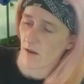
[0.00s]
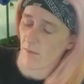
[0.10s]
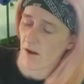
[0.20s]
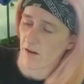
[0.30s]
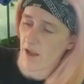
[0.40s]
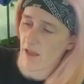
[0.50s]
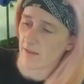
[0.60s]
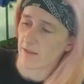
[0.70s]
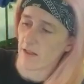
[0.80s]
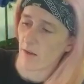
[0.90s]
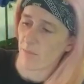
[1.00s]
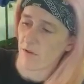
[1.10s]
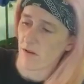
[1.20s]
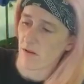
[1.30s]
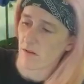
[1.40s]
albino galaxy
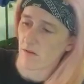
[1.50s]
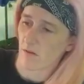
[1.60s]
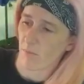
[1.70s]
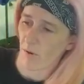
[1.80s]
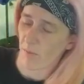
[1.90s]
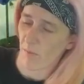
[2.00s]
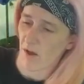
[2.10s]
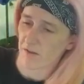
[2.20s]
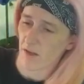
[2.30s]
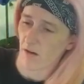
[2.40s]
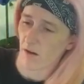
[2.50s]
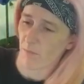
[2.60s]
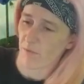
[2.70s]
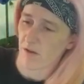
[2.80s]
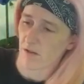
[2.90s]
guppies, the purple Moscow
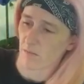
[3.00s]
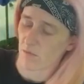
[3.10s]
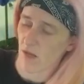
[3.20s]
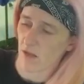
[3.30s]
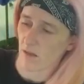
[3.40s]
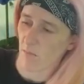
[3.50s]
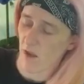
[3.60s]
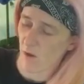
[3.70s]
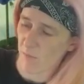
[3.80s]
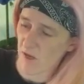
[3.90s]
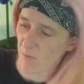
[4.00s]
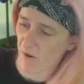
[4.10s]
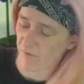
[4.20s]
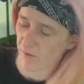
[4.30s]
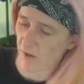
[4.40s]
guppies. I'm taking the male pea
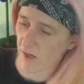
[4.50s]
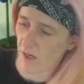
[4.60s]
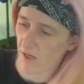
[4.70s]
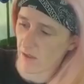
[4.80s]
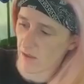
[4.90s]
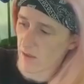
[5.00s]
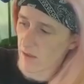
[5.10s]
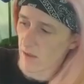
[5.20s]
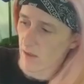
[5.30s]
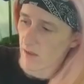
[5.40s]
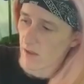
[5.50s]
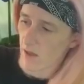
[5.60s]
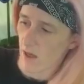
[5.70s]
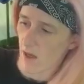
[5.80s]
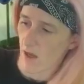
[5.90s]
puffer in
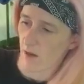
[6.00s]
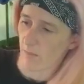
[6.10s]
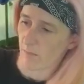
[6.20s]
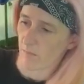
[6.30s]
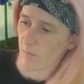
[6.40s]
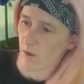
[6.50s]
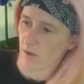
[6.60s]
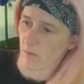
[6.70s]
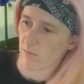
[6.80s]
because I'm